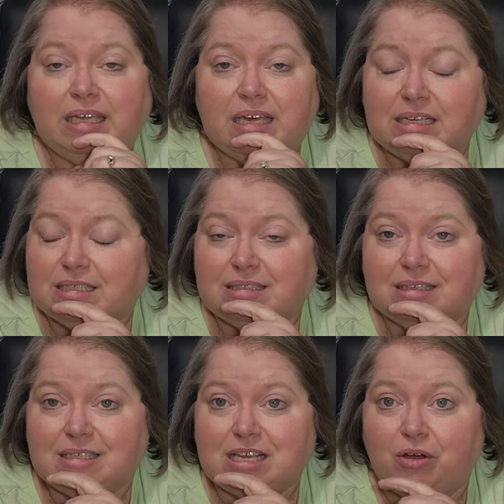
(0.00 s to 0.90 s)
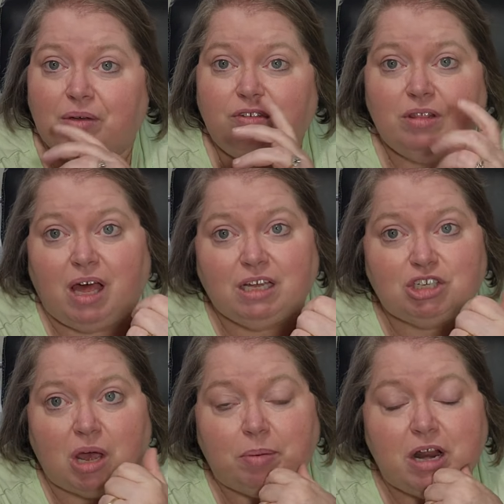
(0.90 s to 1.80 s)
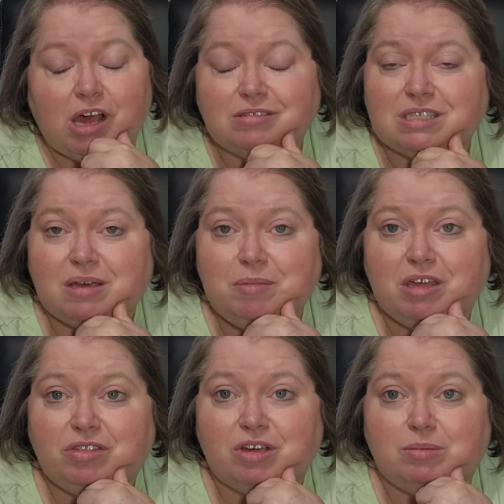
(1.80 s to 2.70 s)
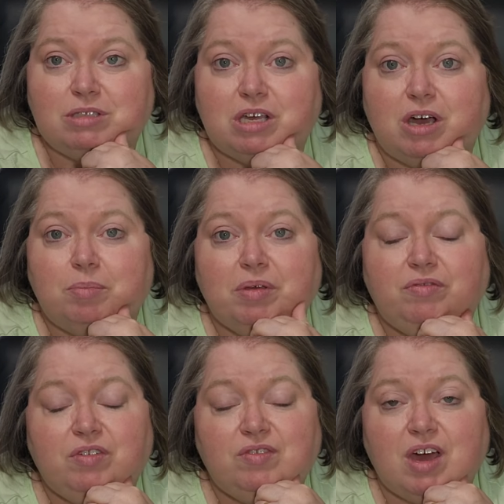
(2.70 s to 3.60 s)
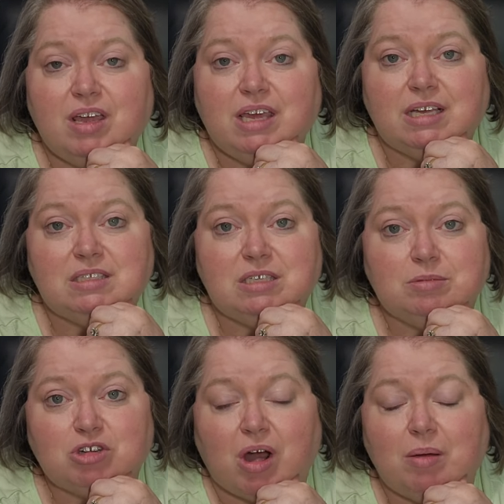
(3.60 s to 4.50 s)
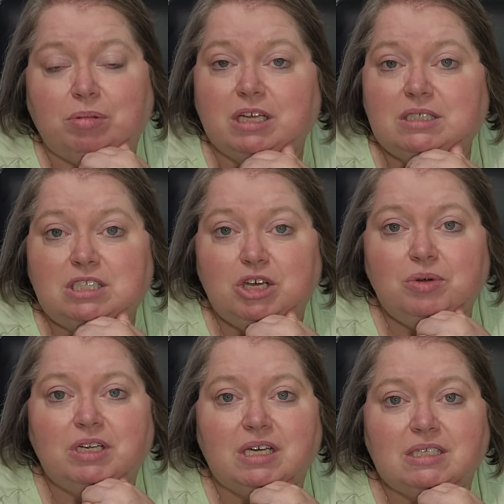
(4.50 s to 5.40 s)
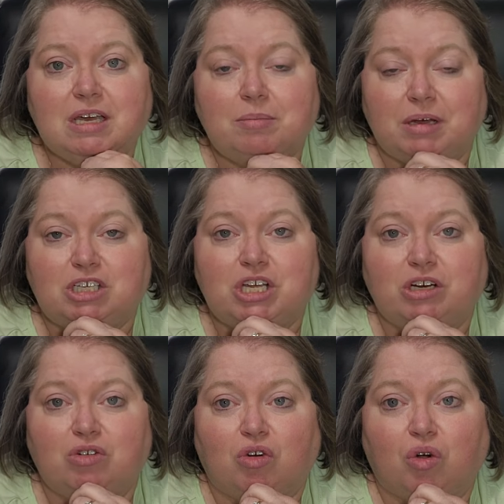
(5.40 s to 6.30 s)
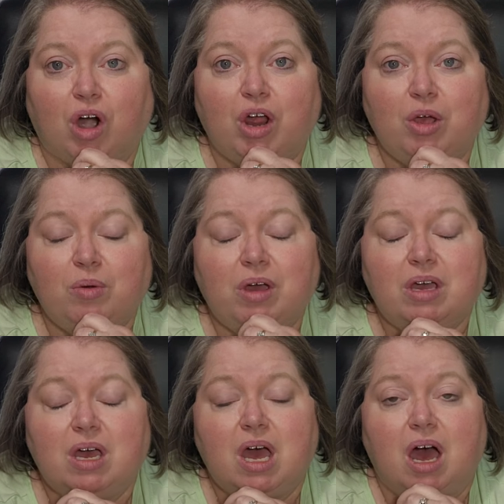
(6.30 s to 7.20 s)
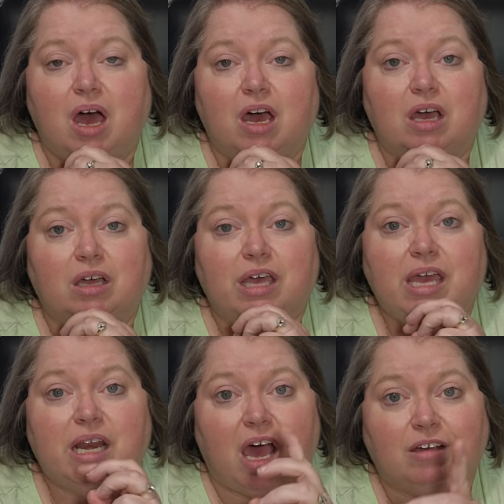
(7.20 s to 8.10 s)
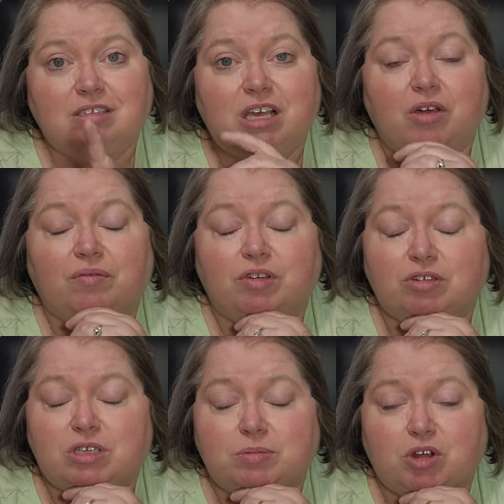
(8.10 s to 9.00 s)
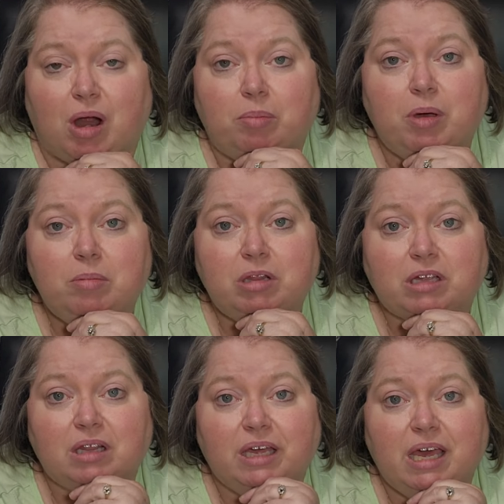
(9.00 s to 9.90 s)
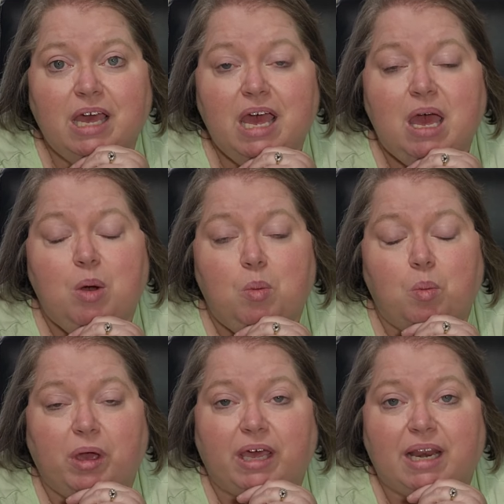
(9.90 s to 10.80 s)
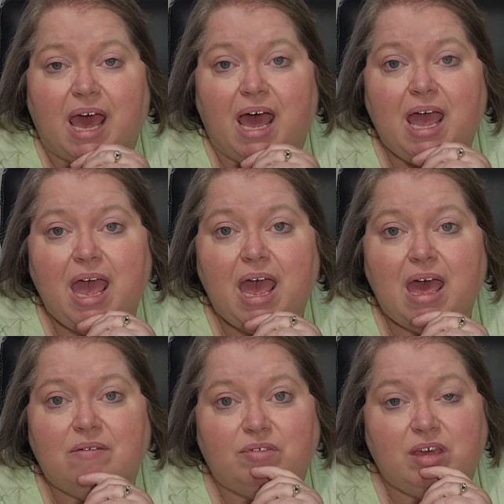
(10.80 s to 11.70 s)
yes, so if you like shopping hauls, give me a thumbs up. If you've not yet subscribed, please do. It does help my channel grow. It also, if you subscribe publicly, when I have